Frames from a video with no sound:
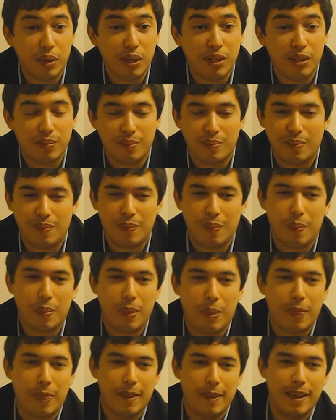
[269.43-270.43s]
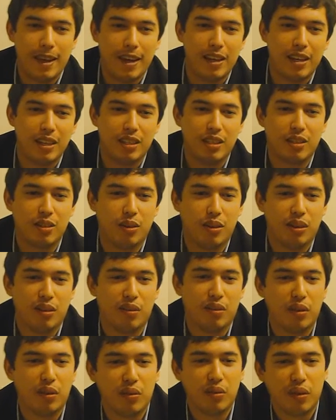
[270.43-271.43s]
But yeah, there's quite
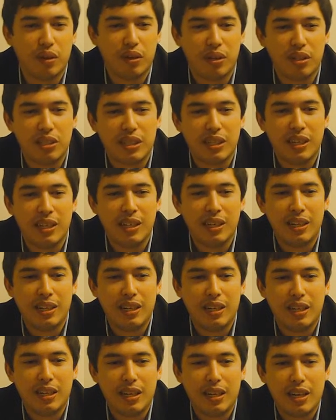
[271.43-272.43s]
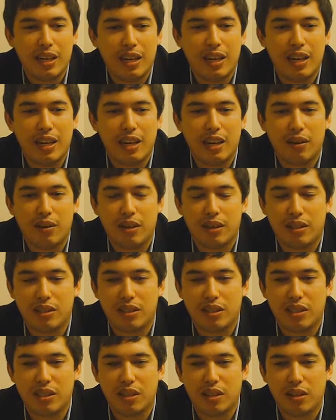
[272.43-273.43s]
a few firsts here,
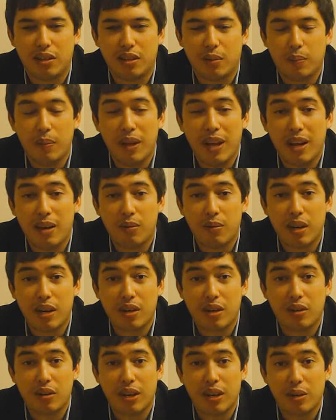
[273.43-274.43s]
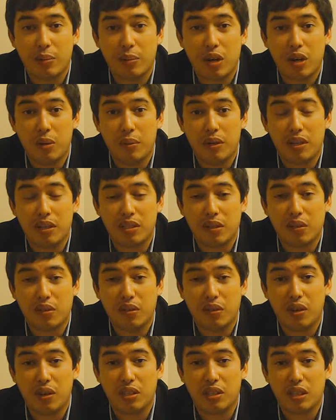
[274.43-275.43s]
and so that record at the moment is a
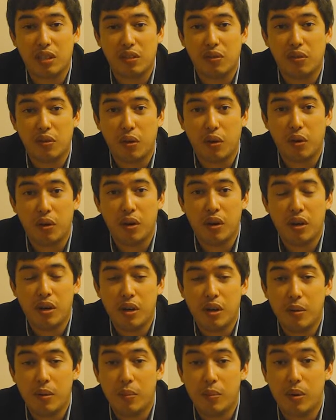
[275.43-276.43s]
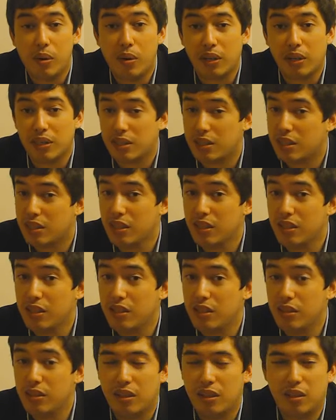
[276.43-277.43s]

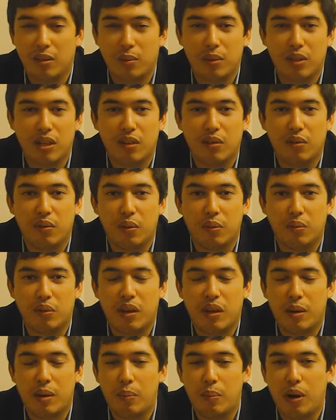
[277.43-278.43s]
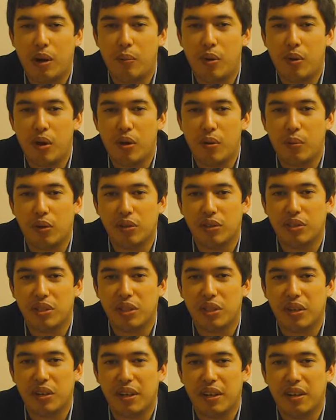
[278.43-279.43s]
34.2, I believe, from Pablo
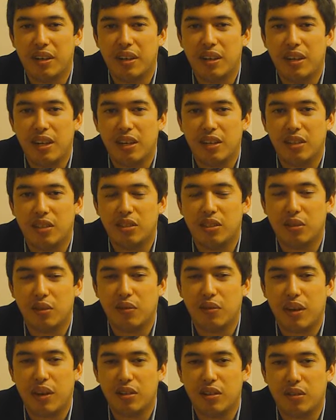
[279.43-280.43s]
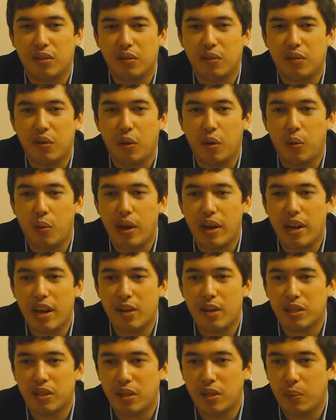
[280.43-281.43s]
Montoya in the 2004
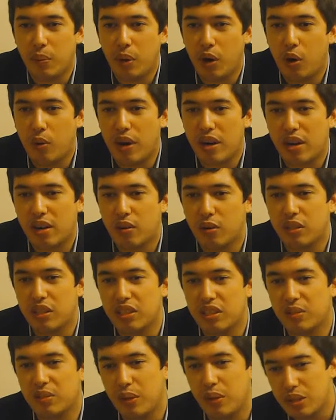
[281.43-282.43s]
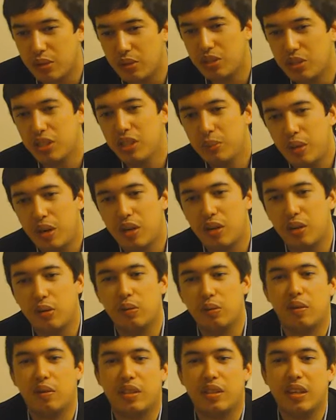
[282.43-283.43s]
Williams, and the pole record is Michael
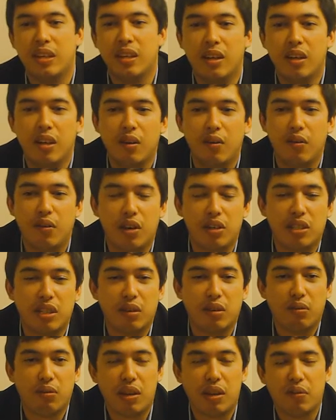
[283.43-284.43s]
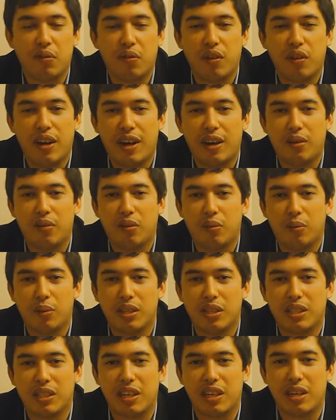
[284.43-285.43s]
Schumacher with 33 flat
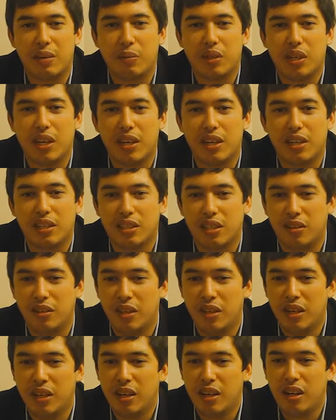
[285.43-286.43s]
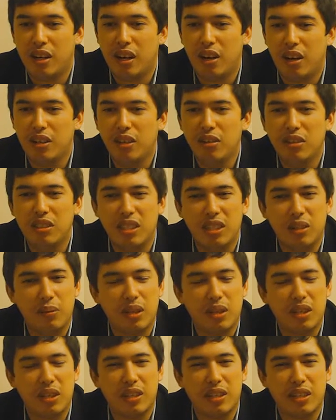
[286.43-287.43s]
from the same year. So I don't
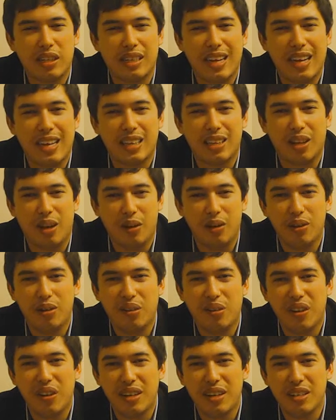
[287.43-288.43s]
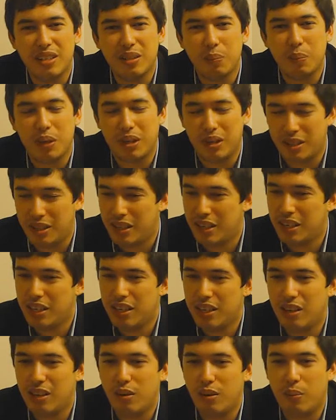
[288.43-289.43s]
think we're going to get those figures, but
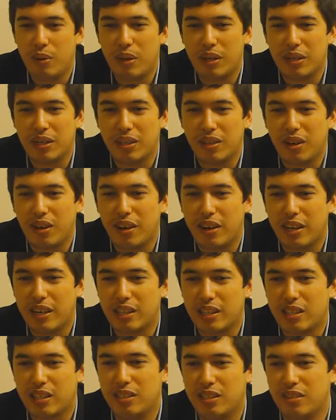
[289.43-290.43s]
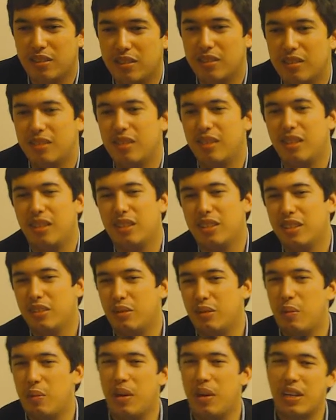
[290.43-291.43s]
it would be nice, and I
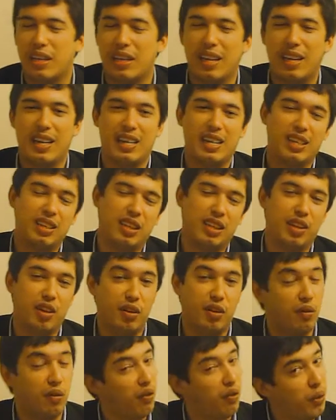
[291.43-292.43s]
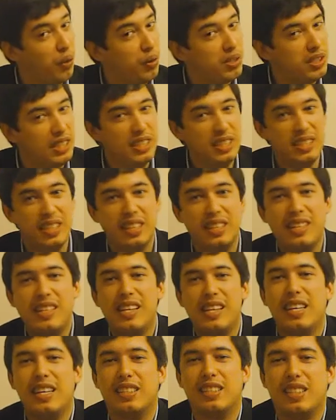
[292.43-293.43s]
think we might get in the low 40s
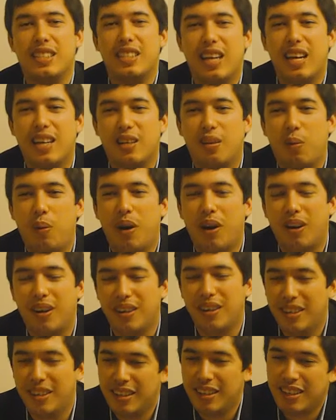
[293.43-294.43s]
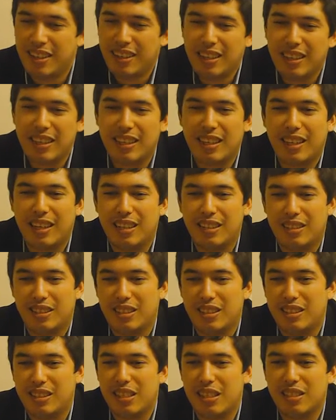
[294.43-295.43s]
instead. But
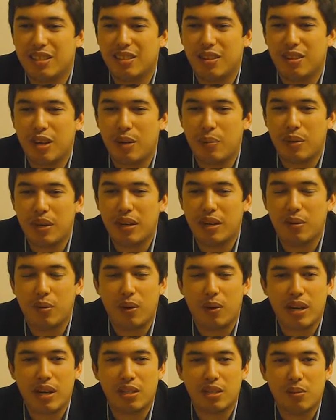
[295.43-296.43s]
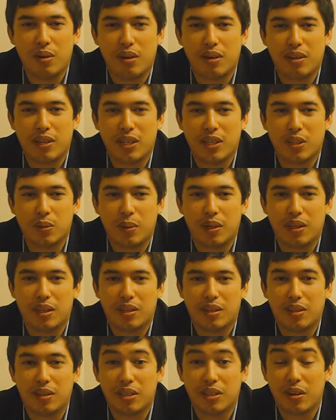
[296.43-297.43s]
yeah, it's not going to be a race where you can expect
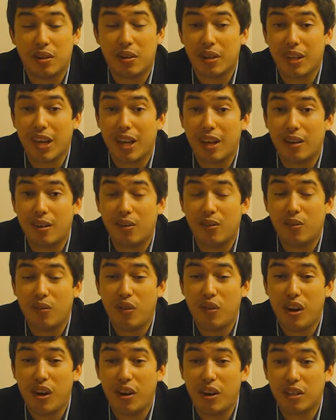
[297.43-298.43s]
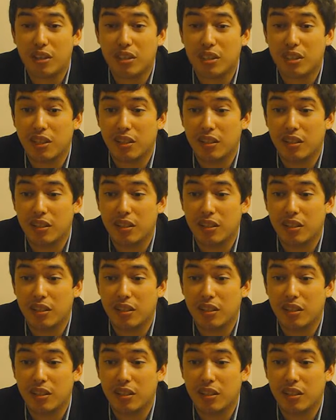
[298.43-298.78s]
the cars to go that fast.